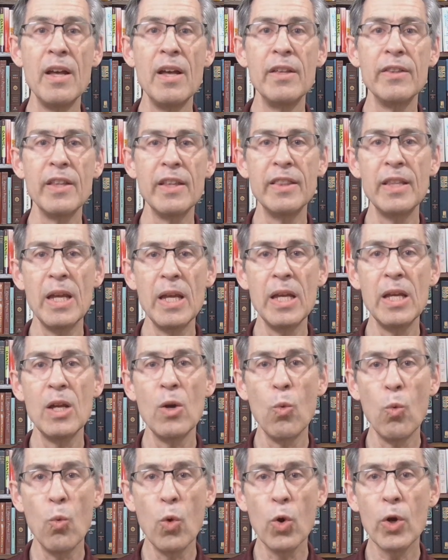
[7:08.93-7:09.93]
that they
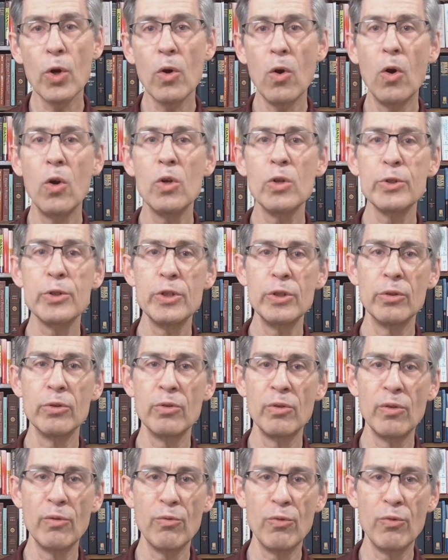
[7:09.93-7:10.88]
were all children of